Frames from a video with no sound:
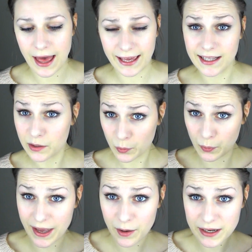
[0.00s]
can
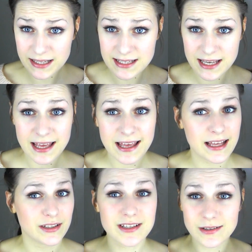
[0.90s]
wear it.
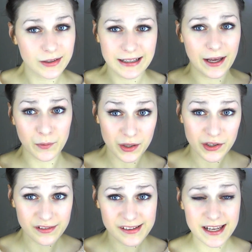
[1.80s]
It doesn't look like
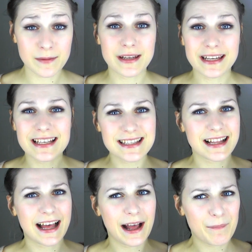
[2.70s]
weird or anything, but it isn't
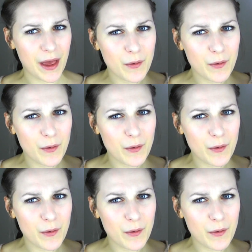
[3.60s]
like,